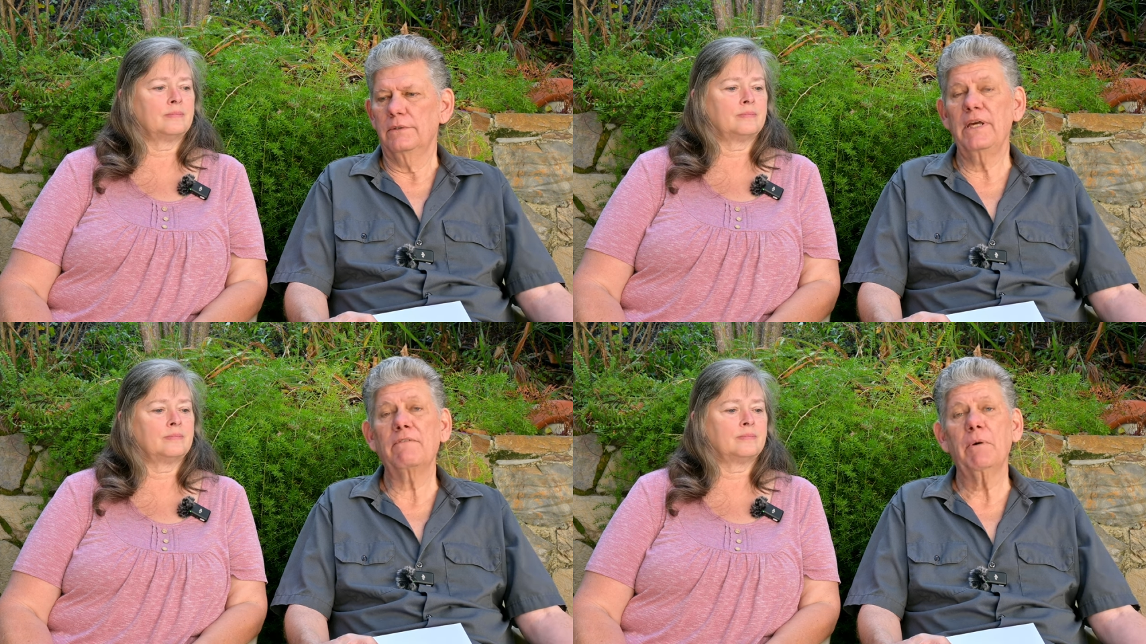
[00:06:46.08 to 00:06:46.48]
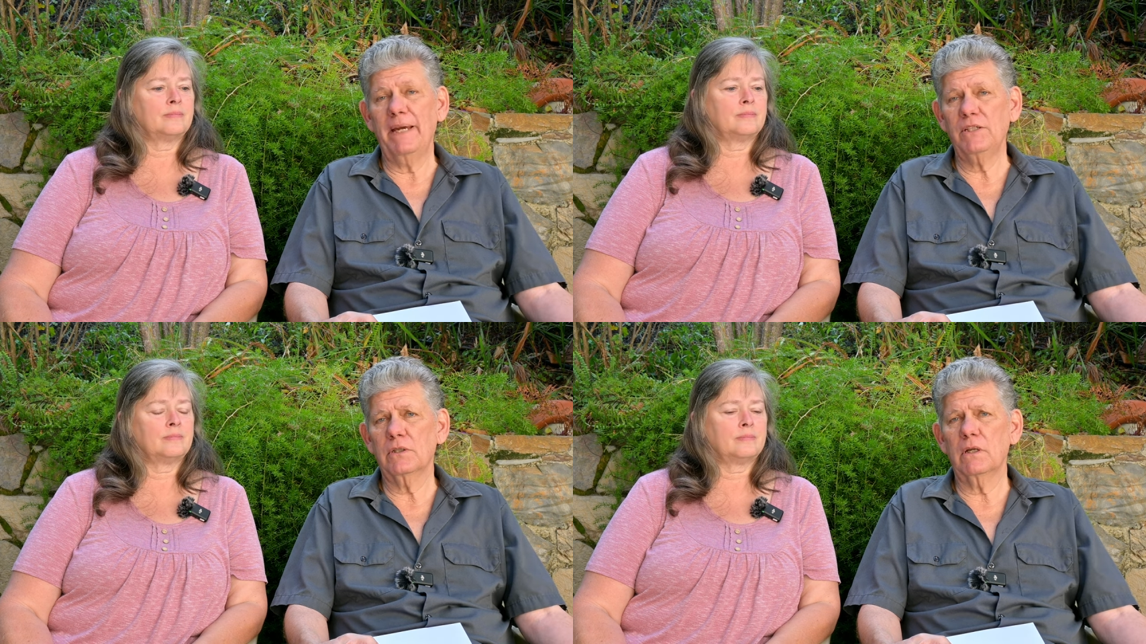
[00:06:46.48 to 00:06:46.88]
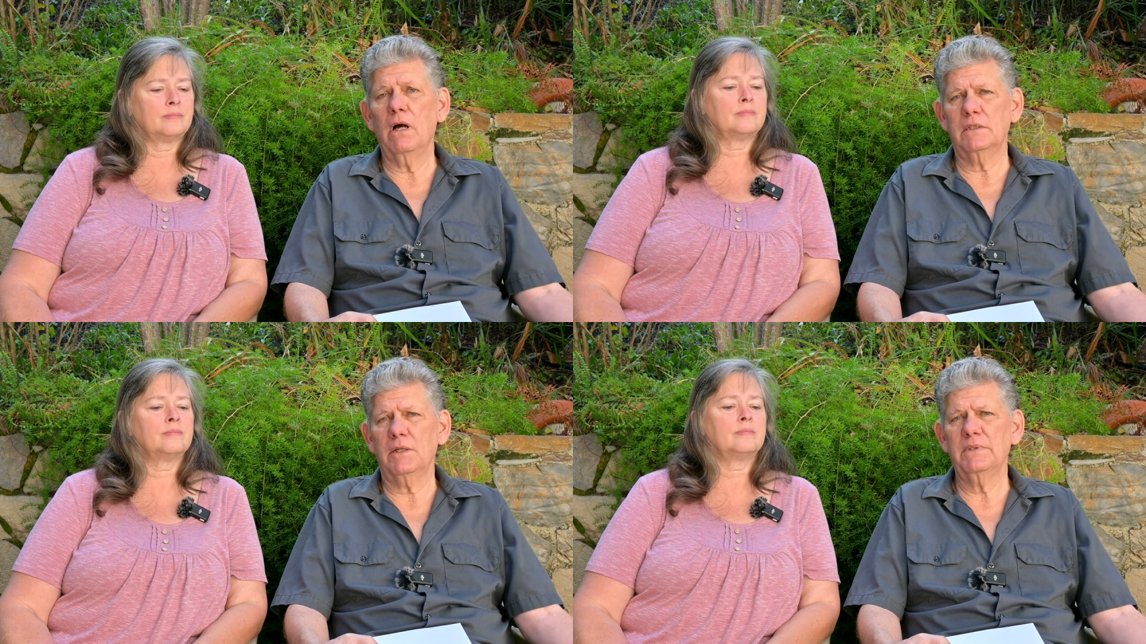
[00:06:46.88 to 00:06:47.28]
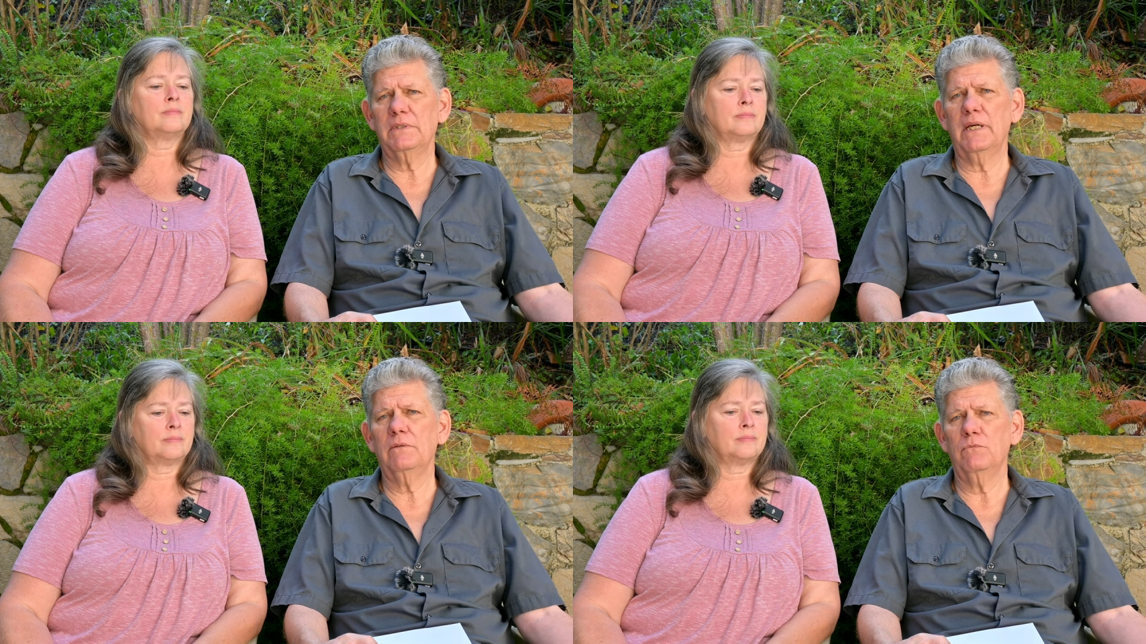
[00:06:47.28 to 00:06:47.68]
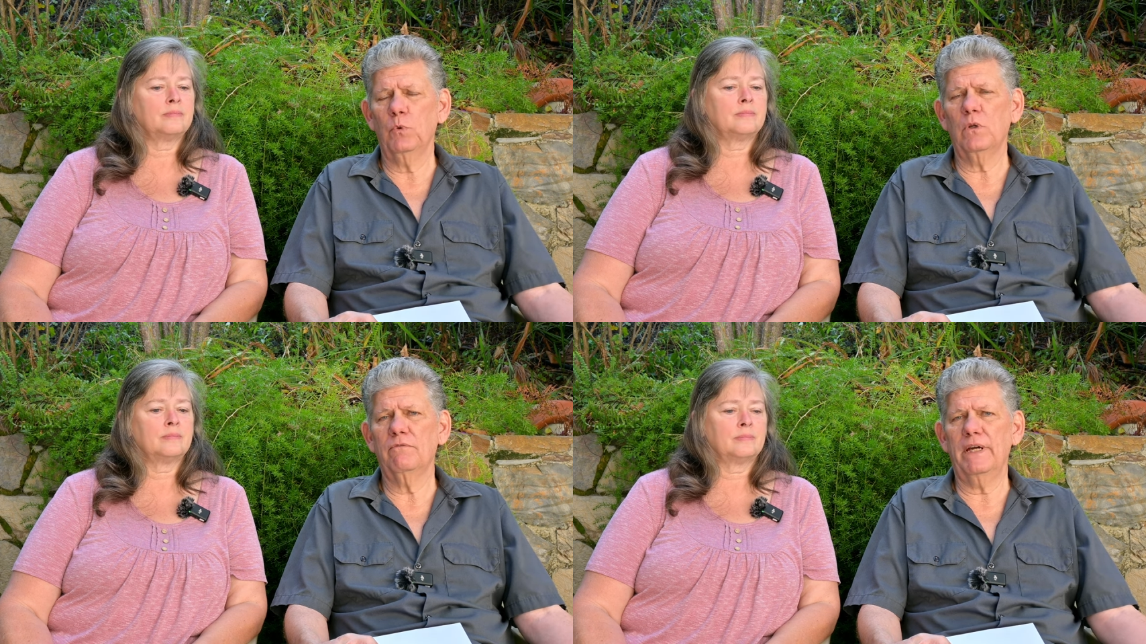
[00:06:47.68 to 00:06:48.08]
Speaker 1: defamation laws, let me say,
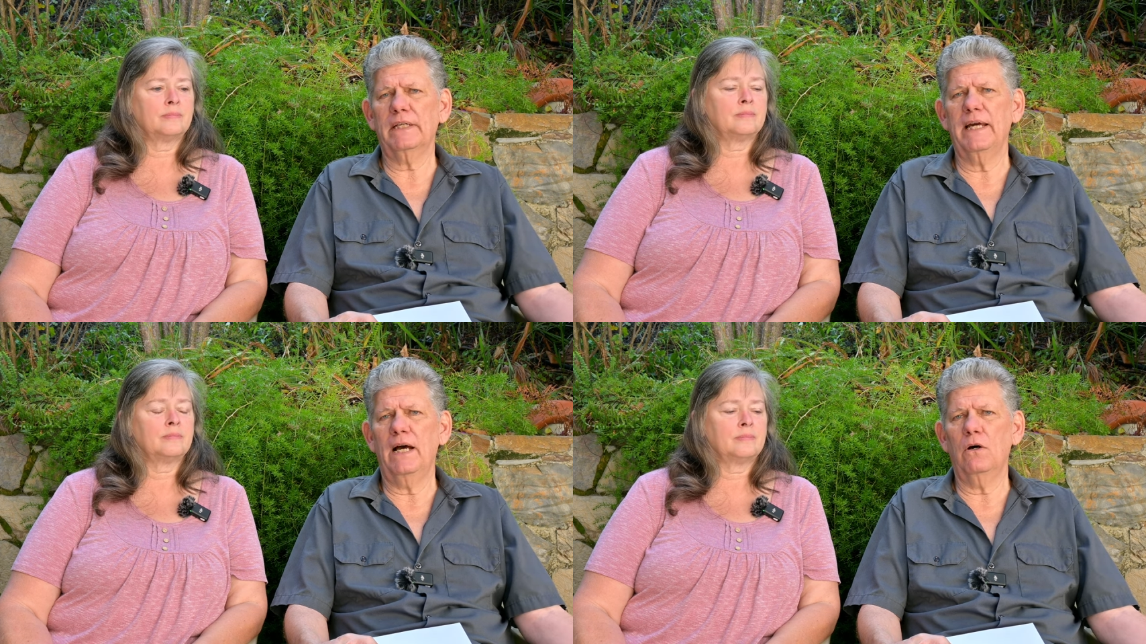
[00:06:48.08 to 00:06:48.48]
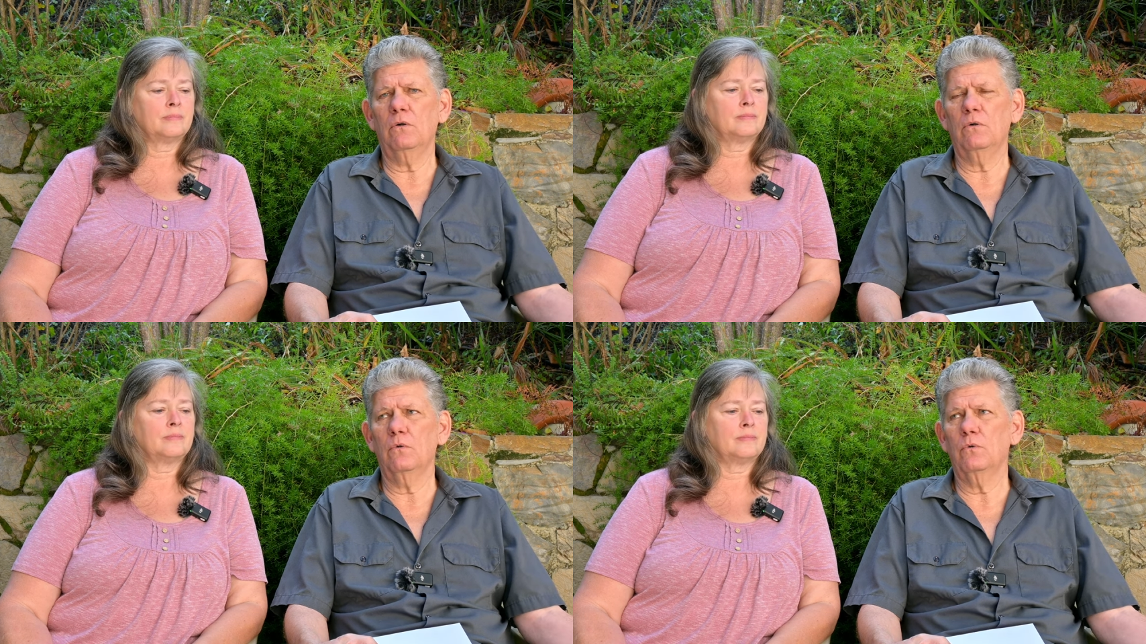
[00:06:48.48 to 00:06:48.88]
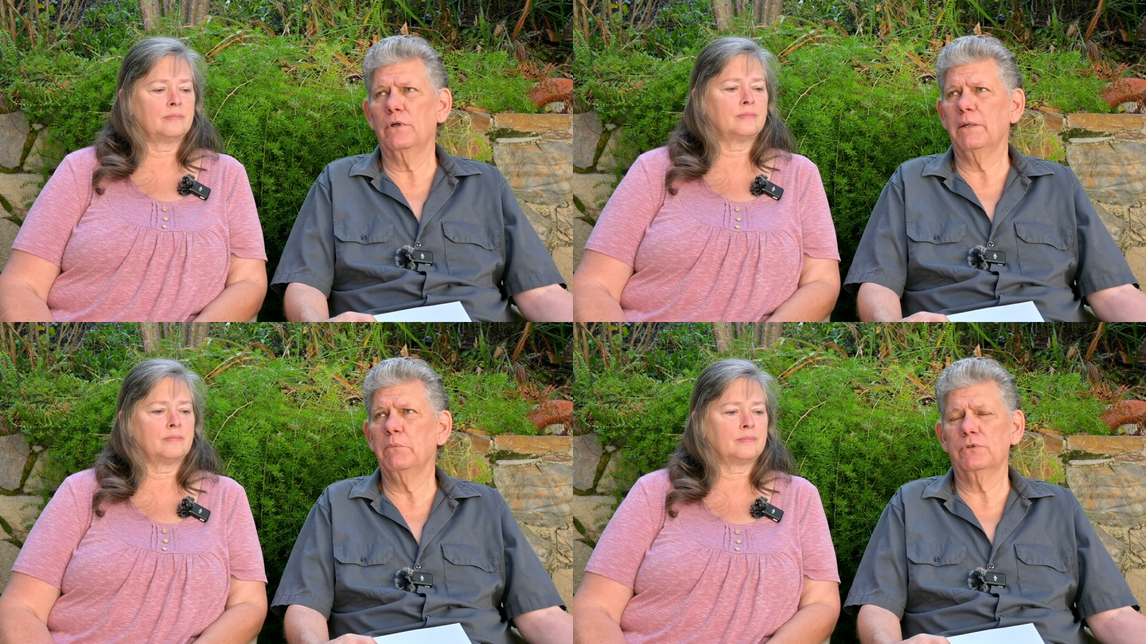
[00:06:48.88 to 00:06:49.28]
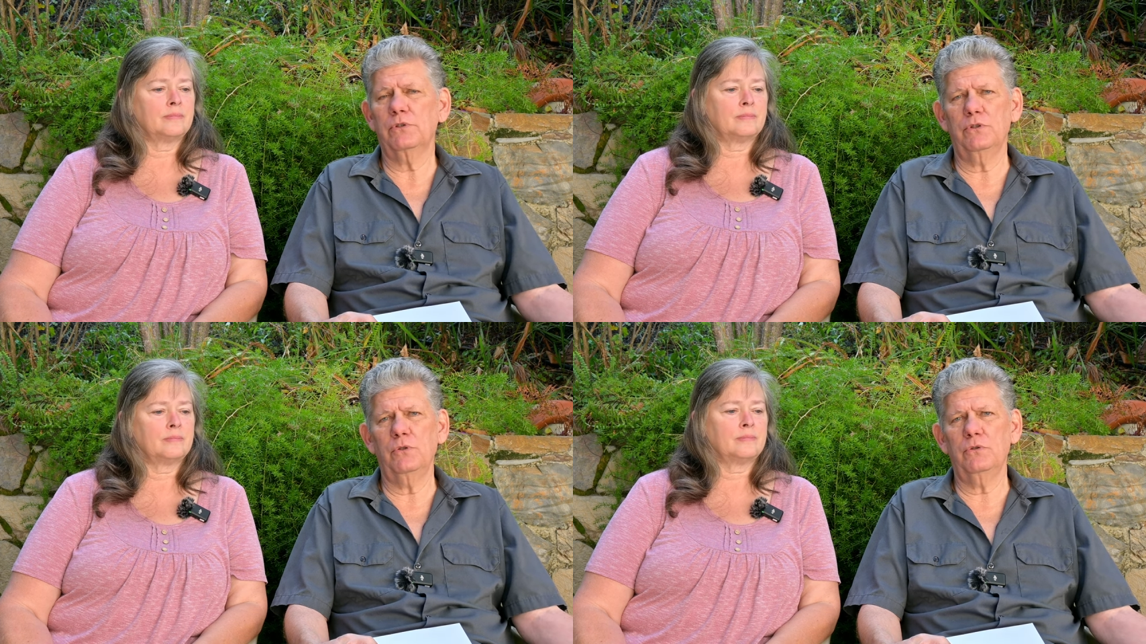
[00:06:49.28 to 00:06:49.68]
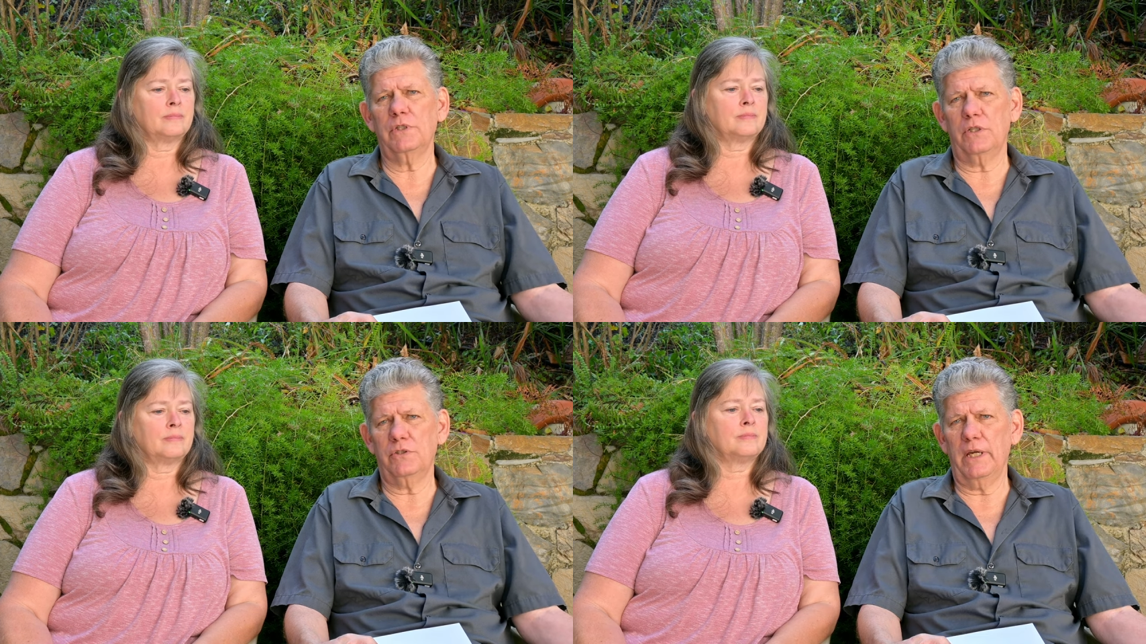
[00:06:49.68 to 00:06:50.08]
will affect how we're able to do
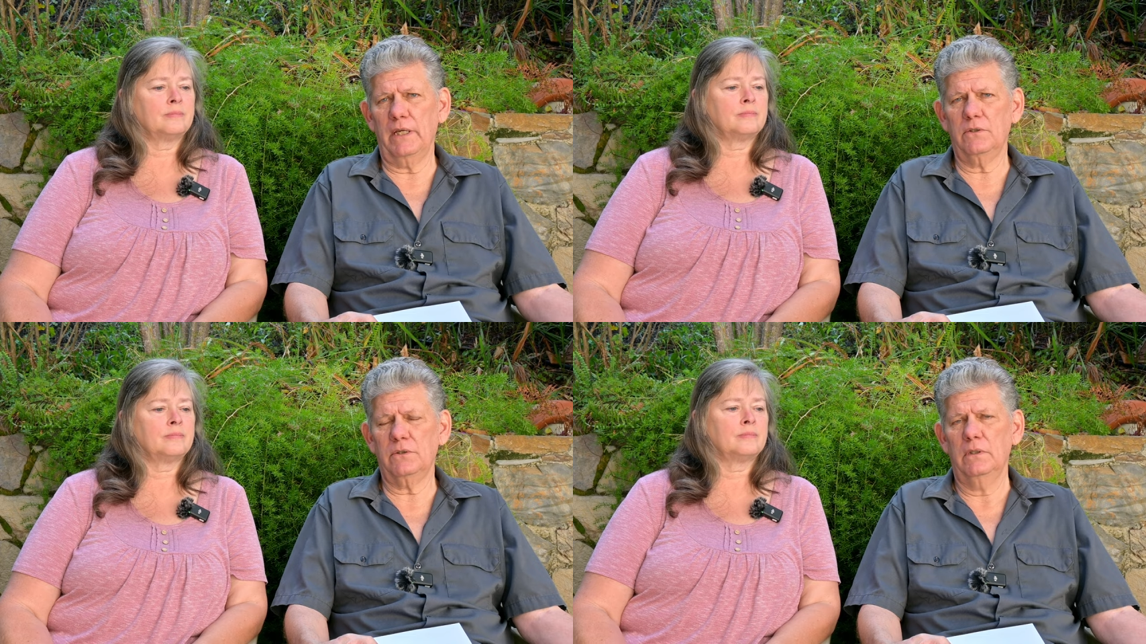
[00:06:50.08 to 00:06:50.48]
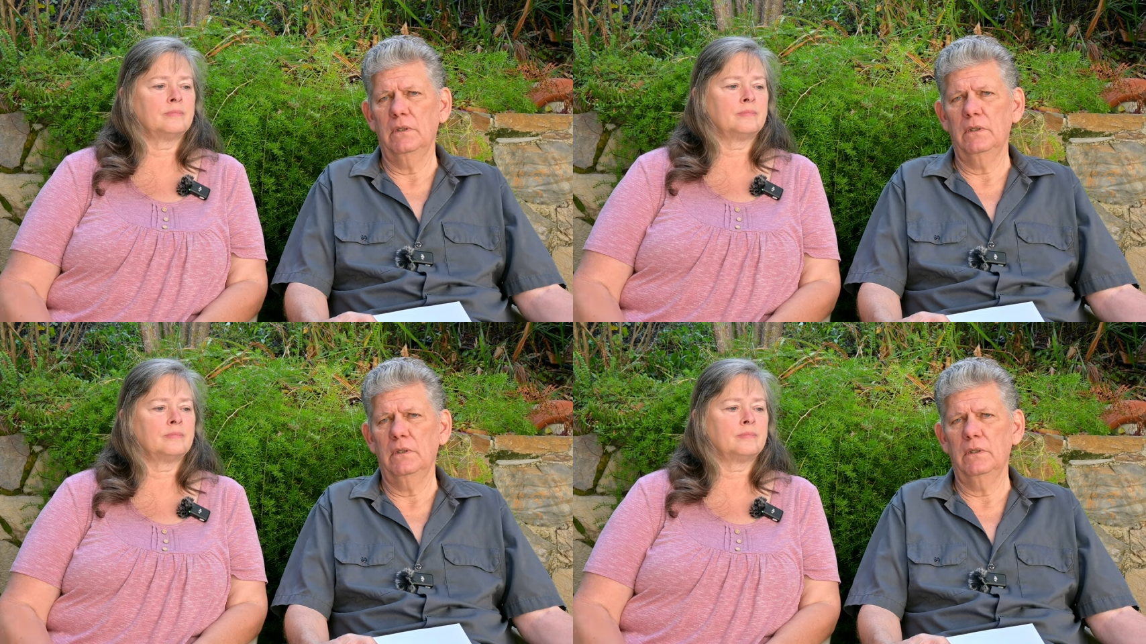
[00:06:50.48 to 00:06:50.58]
such things.